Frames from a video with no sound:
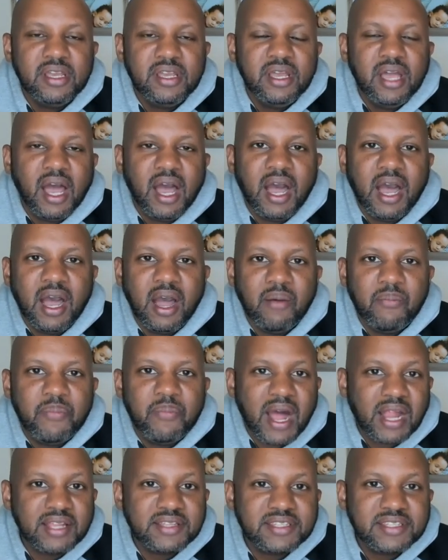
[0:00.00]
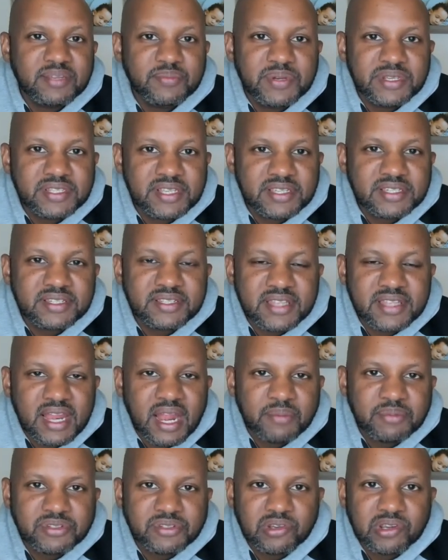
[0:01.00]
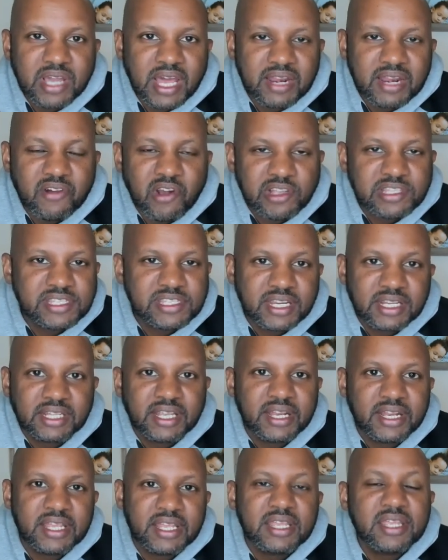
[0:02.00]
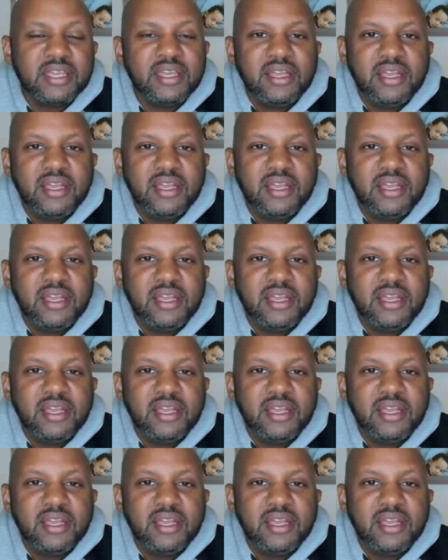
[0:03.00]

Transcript: Policy positions that I'm still kind of articulating.